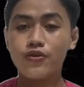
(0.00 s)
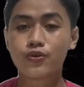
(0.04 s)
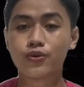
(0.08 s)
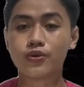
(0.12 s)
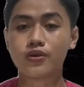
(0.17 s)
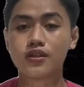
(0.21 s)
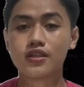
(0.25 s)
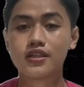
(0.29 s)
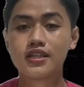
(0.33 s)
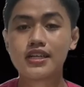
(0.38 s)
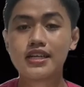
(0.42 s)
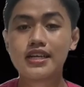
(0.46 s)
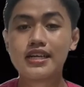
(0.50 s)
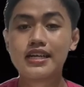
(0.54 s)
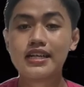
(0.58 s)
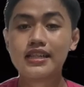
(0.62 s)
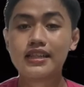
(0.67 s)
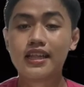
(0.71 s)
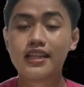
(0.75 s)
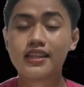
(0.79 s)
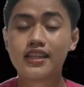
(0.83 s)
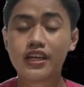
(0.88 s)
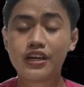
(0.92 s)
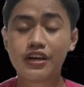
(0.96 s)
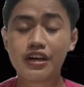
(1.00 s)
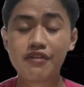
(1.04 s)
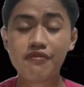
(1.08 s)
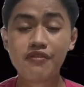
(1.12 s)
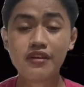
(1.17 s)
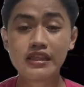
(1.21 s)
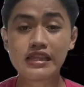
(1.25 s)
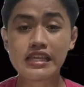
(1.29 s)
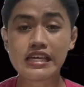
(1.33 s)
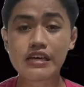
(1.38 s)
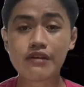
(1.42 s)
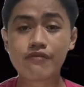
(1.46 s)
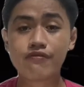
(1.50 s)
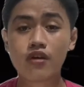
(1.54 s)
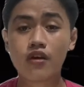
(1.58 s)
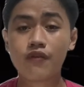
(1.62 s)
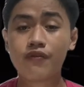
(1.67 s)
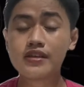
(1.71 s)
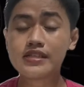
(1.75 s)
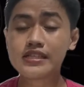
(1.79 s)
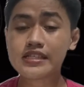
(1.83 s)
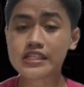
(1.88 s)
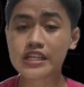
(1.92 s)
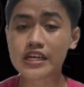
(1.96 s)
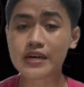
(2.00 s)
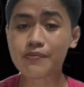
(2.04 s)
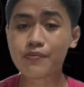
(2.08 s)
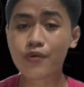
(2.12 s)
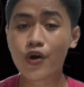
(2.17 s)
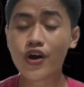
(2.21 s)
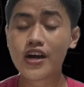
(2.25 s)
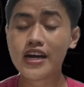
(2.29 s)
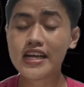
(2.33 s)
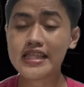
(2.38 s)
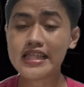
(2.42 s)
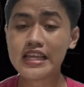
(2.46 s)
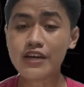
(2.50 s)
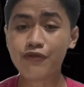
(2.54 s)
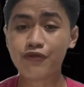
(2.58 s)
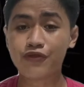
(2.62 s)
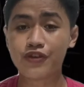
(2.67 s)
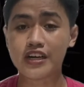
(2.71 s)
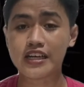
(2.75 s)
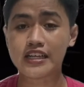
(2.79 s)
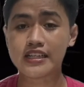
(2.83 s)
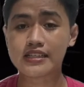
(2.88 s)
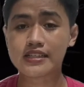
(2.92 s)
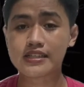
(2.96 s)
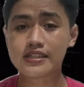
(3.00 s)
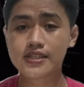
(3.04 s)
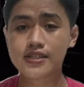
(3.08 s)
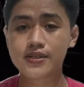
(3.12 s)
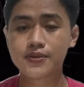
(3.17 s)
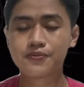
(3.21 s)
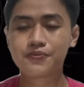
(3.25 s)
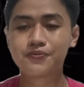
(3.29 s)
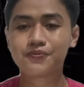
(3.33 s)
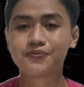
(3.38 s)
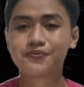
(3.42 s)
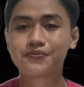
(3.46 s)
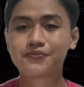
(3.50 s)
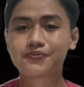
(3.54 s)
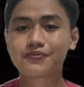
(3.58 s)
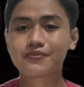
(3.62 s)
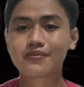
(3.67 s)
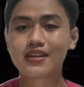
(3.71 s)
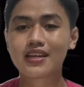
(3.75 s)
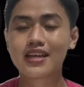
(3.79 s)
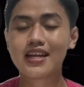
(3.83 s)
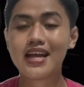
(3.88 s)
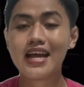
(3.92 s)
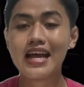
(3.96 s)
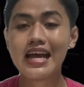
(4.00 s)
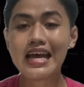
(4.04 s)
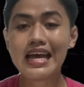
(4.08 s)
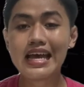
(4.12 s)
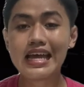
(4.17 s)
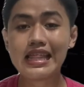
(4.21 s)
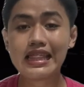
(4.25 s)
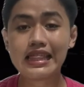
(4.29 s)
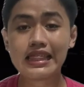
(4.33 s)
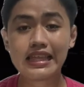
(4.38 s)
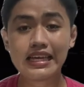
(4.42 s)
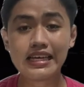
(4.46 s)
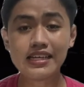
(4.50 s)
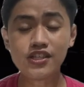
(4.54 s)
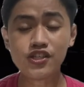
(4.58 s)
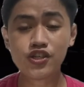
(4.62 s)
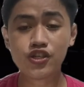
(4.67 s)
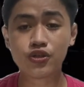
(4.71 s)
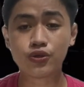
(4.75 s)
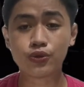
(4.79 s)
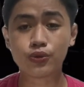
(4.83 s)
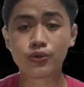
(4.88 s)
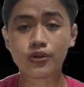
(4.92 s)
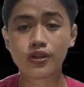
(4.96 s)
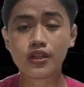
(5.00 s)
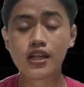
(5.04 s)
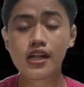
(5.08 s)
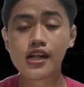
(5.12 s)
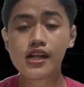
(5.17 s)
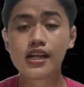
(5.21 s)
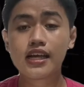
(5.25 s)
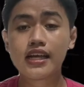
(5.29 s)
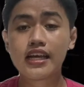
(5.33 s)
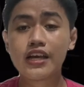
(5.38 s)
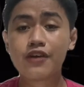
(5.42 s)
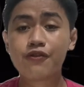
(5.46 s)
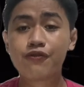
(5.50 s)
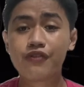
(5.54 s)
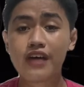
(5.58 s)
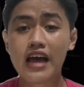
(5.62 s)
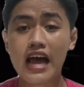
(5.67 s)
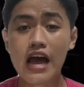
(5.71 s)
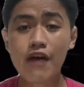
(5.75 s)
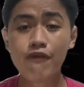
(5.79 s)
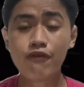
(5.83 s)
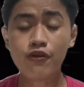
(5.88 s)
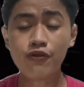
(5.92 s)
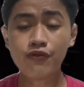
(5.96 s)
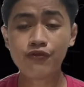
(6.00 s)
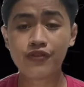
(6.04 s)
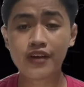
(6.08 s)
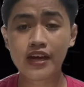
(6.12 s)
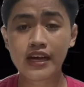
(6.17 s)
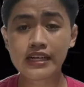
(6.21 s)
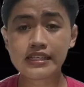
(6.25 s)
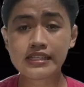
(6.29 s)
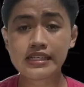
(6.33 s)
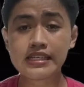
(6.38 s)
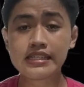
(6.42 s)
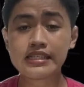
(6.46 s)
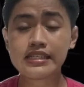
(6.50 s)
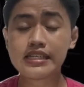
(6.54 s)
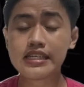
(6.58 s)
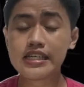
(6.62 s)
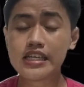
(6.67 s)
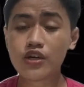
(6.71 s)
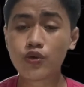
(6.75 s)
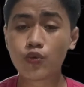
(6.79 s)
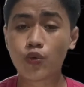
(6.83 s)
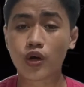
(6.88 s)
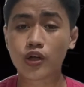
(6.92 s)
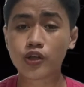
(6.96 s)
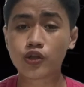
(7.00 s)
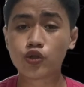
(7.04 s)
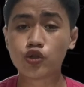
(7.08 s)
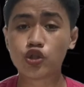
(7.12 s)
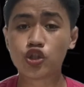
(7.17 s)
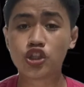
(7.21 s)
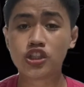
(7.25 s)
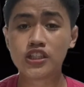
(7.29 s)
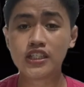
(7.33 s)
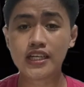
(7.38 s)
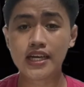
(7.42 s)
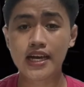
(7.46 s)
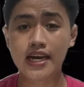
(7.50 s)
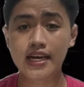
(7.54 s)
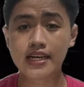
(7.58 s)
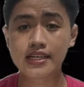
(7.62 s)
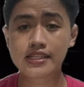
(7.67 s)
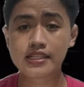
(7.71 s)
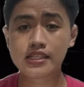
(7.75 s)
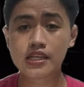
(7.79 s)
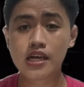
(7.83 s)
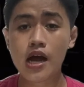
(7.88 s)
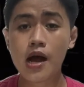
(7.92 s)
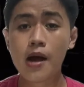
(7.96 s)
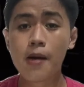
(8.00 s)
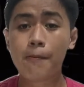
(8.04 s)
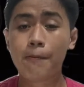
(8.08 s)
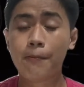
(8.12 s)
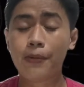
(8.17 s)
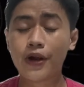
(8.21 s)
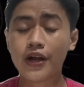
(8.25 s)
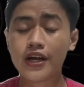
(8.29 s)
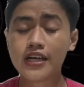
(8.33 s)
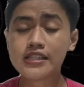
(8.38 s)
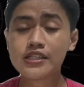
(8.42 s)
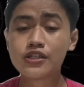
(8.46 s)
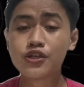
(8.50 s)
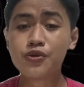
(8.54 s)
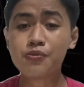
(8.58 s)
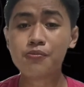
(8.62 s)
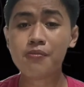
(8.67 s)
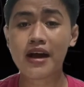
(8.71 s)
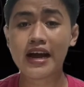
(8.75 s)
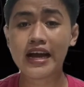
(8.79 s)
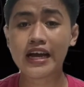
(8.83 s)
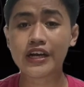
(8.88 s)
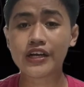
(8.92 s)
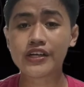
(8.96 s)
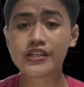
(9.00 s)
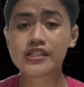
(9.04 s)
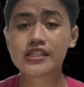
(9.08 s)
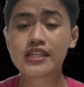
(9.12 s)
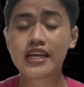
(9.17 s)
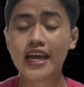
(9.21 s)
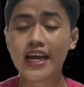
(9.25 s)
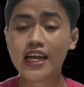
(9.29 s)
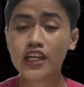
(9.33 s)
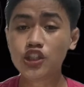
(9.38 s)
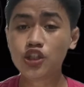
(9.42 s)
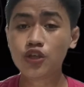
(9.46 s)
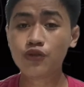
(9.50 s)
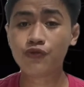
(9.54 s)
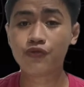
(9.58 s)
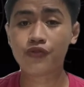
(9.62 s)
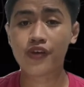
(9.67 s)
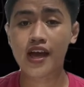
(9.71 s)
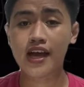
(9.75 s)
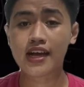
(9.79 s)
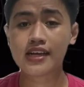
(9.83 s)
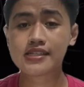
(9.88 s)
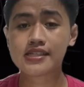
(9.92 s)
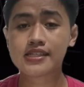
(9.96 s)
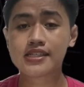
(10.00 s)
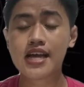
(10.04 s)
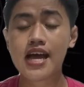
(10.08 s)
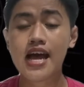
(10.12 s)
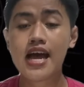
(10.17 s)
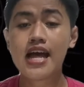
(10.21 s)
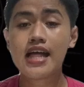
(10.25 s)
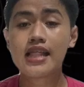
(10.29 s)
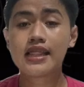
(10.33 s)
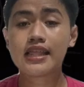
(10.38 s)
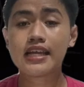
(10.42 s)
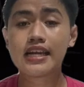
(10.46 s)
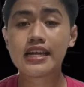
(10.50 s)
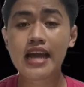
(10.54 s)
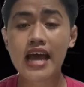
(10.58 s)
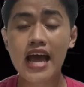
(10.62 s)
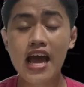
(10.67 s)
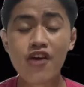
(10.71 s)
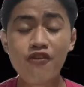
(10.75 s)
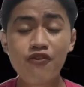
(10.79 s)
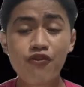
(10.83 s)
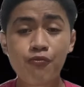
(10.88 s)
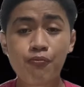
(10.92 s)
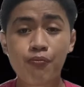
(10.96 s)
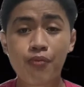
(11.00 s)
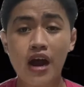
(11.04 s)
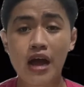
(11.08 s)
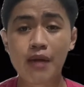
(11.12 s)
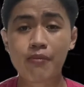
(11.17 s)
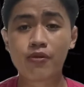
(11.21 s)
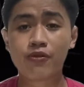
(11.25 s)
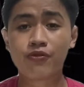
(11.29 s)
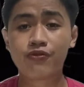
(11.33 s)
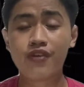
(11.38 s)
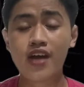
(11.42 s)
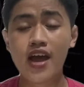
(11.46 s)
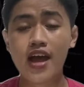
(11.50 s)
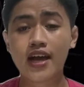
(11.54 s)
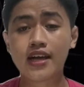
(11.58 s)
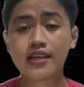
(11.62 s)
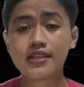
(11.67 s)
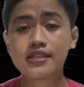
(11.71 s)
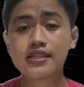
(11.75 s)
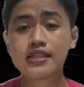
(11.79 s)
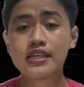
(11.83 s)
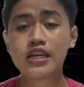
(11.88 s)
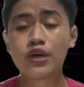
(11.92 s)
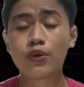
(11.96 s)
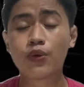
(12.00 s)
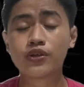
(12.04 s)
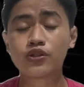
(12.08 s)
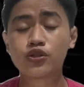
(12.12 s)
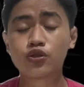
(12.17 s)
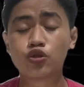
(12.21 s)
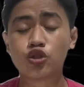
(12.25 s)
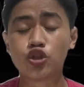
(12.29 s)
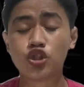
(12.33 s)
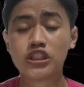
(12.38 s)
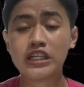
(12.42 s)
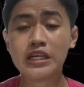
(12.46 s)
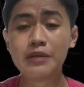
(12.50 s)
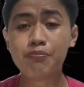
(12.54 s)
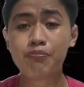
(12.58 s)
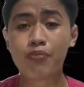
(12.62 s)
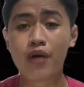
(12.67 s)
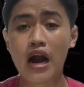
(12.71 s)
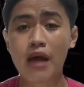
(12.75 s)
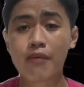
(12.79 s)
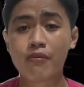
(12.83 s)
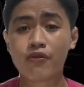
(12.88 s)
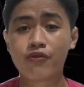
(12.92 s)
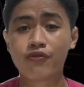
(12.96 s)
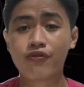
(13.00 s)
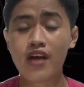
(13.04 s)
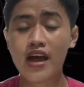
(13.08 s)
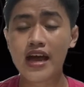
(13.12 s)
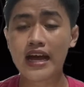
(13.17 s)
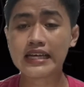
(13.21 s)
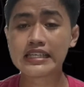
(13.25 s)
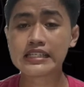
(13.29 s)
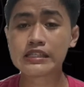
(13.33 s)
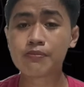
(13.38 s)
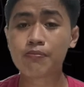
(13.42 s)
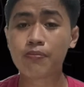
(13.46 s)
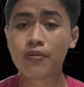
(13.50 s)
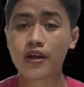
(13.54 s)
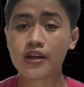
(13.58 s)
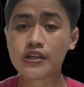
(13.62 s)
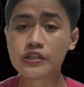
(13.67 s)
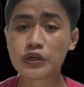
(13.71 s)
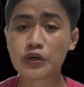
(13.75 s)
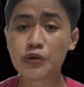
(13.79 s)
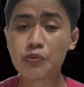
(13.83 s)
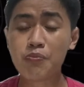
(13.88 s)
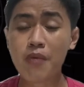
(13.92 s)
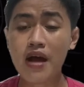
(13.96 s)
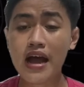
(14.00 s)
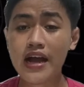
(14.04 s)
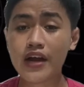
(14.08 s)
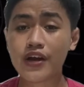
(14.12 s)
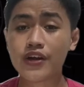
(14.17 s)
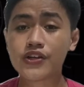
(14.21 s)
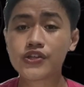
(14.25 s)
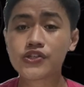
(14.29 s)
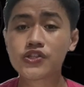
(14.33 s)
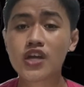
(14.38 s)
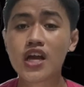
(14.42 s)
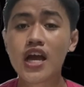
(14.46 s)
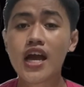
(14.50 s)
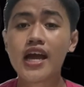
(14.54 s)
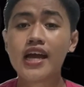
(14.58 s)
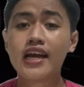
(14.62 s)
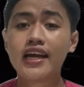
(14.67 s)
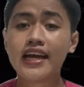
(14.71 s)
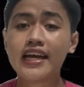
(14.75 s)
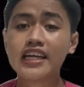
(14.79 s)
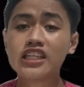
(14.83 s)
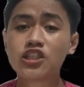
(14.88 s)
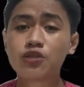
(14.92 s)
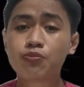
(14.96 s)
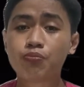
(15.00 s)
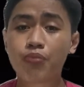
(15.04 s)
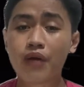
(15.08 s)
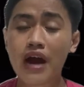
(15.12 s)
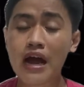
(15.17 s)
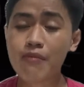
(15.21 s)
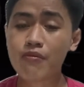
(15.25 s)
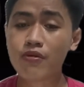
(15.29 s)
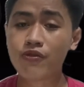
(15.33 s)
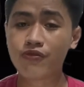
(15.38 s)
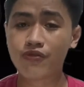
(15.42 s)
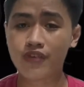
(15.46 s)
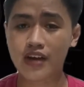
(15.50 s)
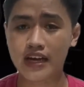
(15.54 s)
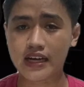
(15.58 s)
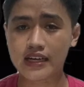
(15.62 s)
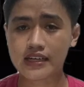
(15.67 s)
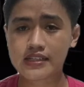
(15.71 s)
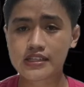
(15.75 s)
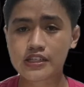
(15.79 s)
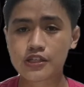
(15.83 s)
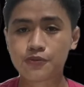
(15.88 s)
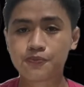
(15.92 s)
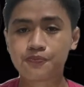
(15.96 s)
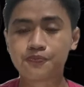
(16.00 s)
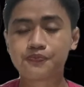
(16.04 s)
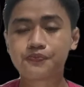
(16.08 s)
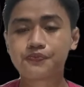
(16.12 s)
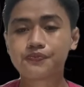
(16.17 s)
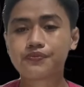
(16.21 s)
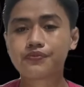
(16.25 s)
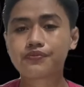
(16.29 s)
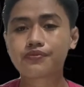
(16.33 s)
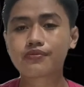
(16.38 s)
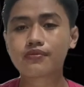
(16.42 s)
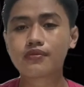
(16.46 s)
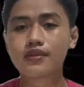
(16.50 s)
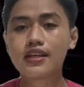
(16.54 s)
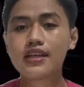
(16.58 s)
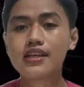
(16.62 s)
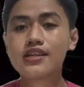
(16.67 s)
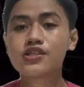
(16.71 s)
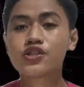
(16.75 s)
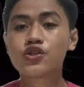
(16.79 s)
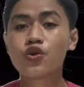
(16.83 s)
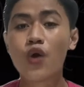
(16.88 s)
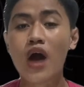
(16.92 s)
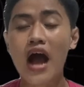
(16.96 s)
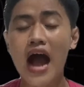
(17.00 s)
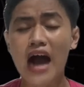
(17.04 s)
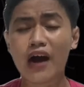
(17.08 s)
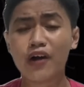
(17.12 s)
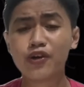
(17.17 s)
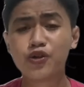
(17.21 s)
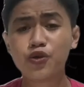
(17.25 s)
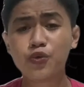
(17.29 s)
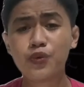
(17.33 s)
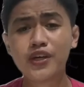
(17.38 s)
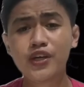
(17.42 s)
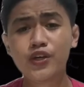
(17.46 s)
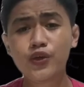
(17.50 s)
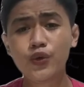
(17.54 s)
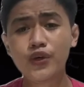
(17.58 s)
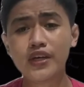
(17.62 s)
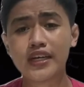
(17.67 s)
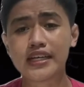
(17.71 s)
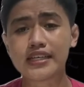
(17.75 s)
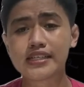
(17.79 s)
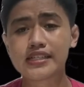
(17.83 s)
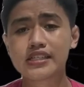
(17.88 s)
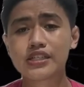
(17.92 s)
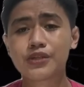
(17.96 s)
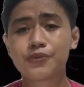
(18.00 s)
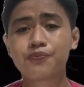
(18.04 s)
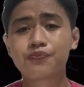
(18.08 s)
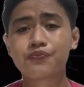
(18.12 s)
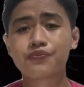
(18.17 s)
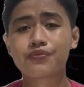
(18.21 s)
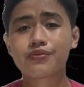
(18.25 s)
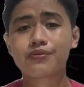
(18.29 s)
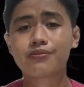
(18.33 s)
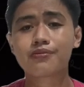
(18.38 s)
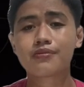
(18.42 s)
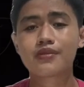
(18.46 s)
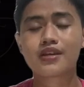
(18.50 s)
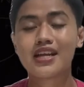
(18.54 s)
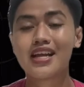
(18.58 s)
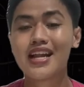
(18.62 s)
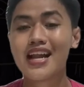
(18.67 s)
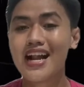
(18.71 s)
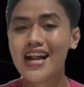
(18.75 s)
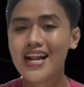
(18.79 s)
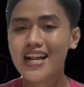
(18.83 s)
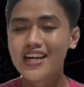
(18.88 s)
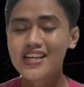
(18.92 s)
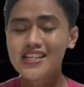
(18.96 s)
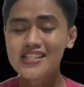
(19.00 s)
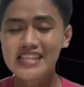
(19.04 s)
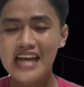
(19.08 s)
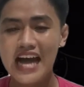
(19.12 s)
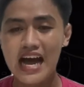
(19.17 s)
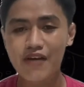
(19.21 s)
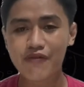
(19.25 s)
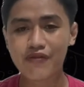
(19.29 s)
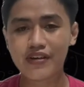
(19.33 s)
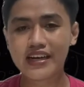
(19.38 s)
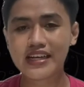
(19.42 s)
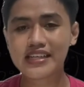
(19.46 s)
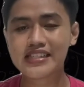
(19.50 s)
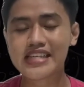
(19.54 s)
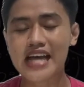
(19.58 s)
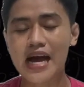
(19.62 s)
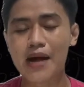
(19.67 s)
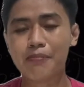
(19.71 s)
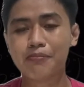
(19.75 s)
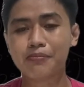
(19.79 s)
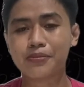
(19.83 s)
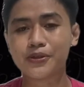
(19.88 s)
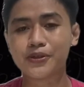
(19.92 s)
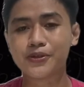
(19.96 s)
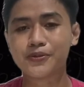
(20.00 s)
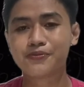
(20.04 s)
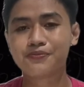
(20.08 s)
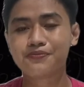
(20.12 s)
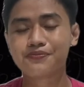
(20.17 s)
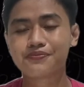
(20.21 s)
rule, the derivative of a sum or a difference. In this rule, if f of x is equal to gx plus or minus h of x, then f prime of x equals to g prime of x plus or minus h prime of x. So how do we do this? Let us have an example.